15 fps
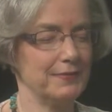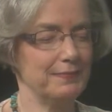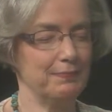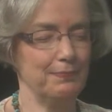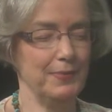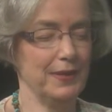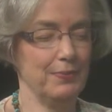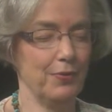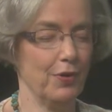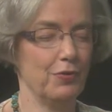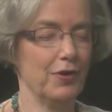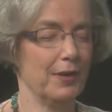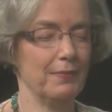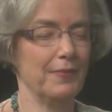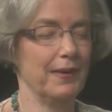big
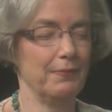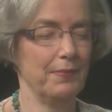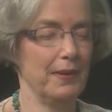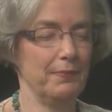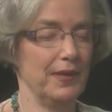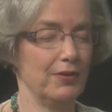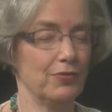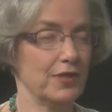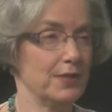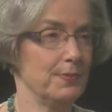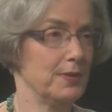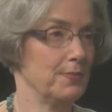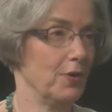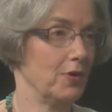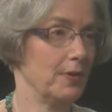program, my, my big
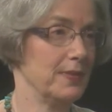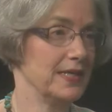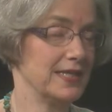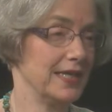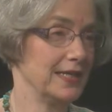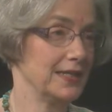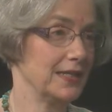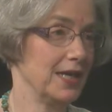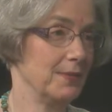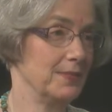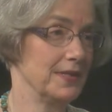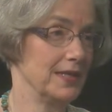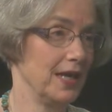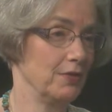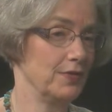Christmas program, and Santa
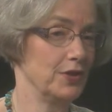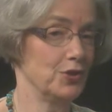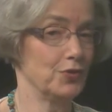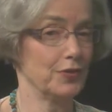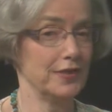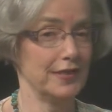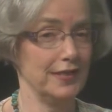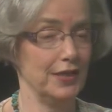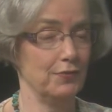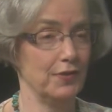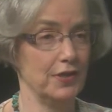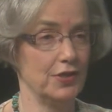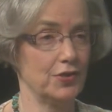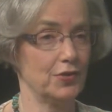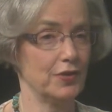comes and I read stories and he
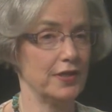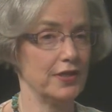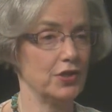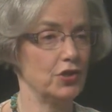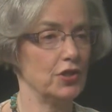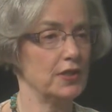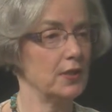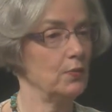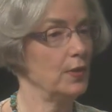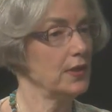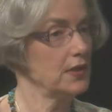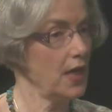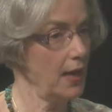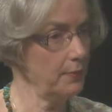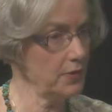reads stories. And she said, What
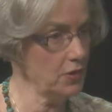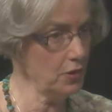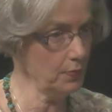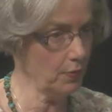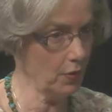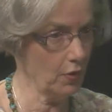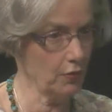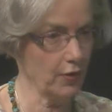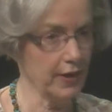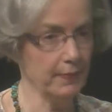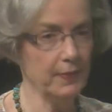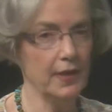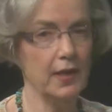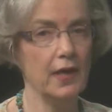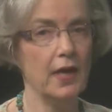time is your
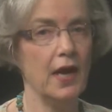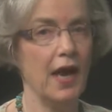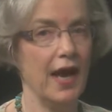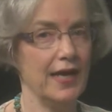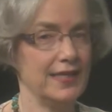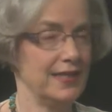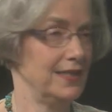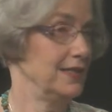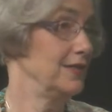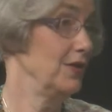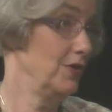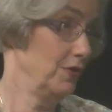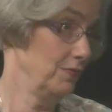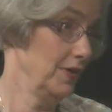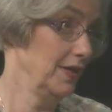program? I said, It's
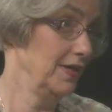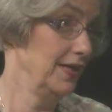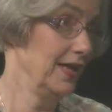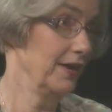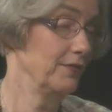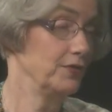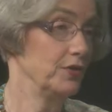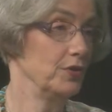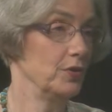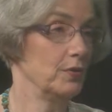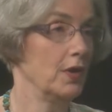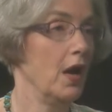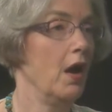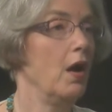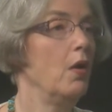at 3 in the afternoon.
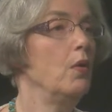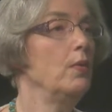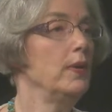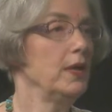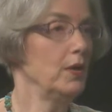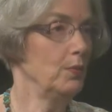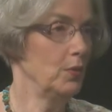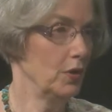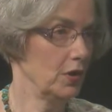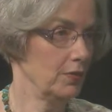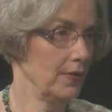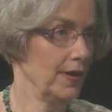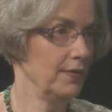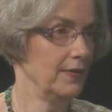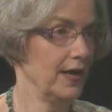Well, we can work
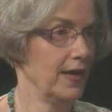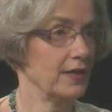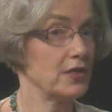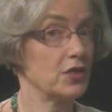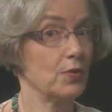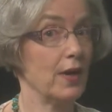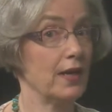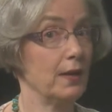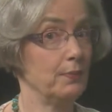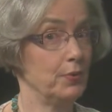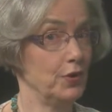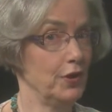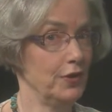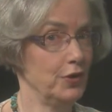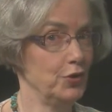around that. So I got
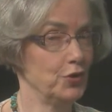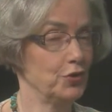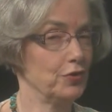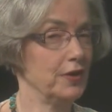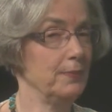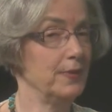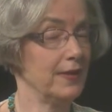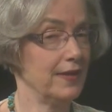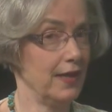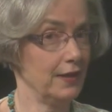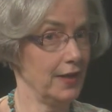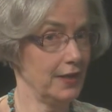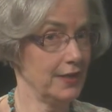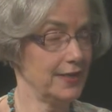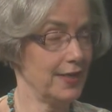put on the jury, but they
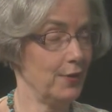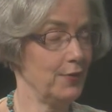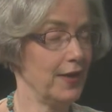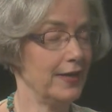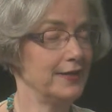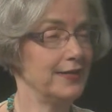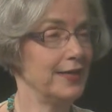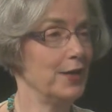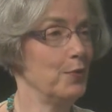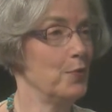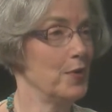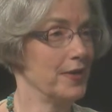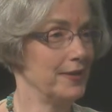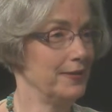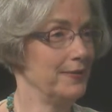let us out that day at
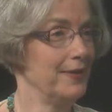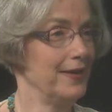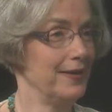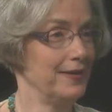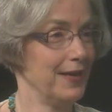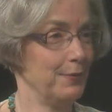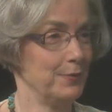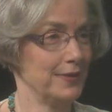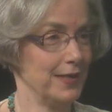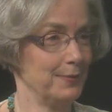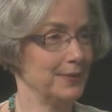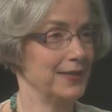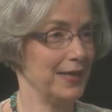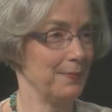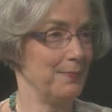1, and I was
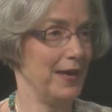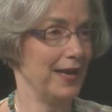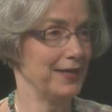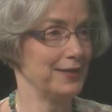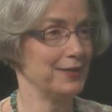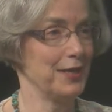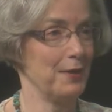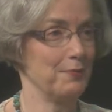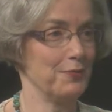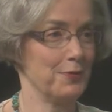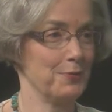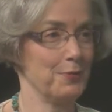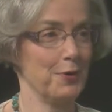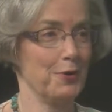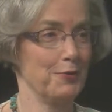able to get back in time for
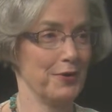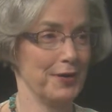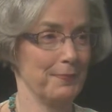the program.